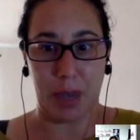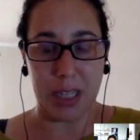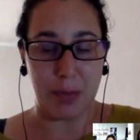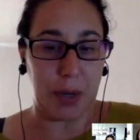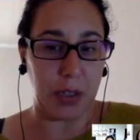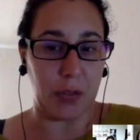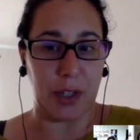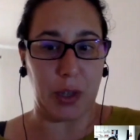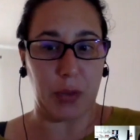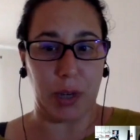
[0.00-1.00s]
as part of
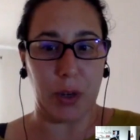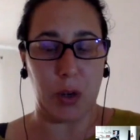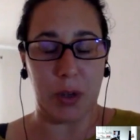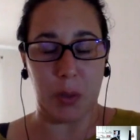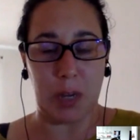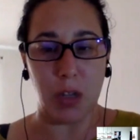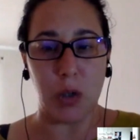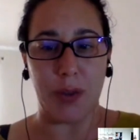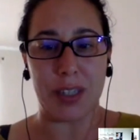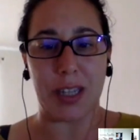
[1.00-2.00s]
the curriculum, and we need to
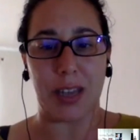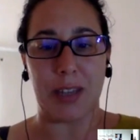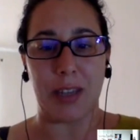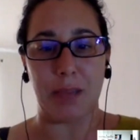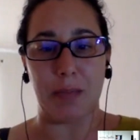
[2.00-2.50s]
understand that